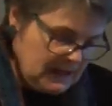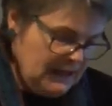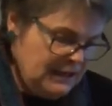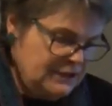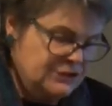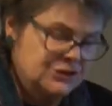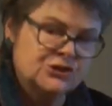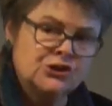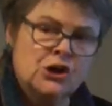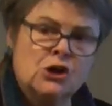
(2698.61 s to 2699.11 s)

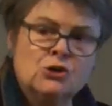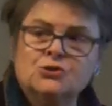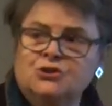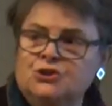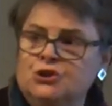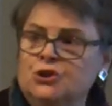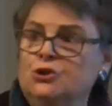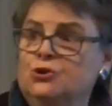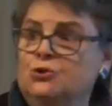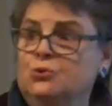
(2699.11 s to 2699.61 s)
And so
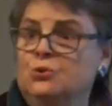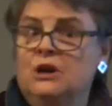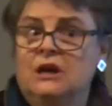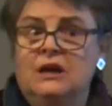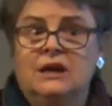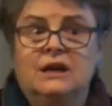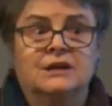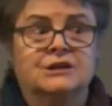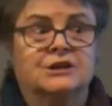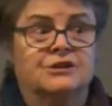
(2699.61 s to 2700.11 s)
too,
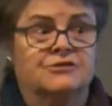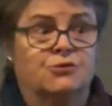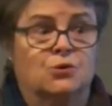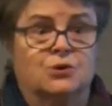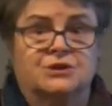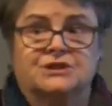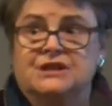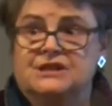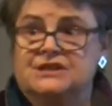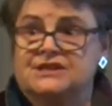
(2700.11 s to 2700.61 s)
into the
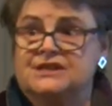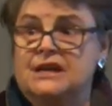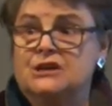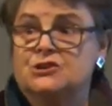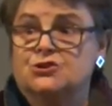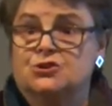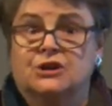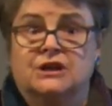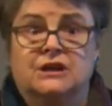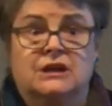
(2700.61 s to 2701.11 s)
14th
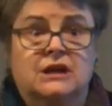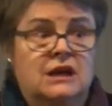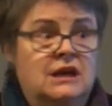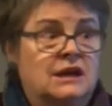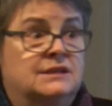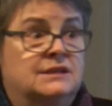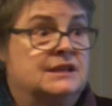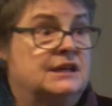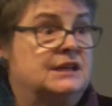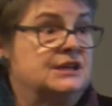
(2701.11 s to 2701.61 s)
century,
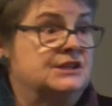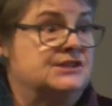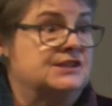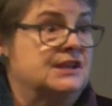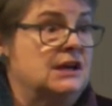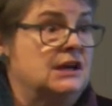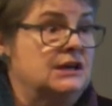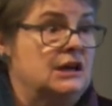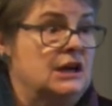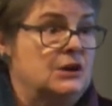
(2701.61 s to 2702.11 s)
did his
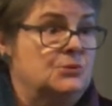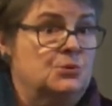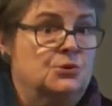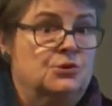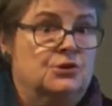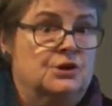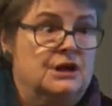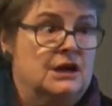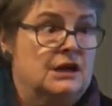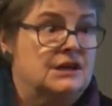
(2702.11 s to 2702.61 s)
son
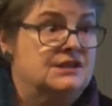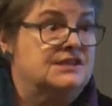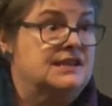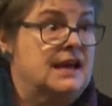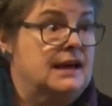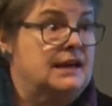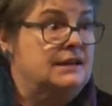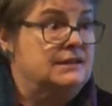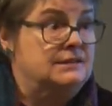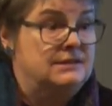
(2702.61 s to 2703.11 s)
Edward II, uh,
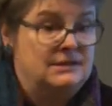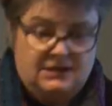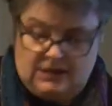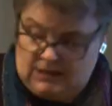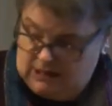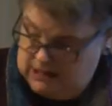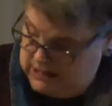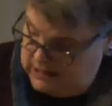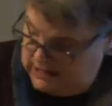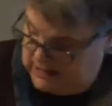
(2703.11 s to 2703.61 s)

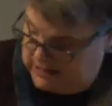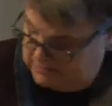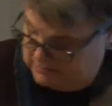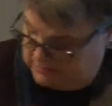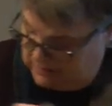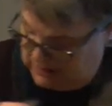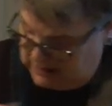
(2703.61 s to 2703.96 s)
um,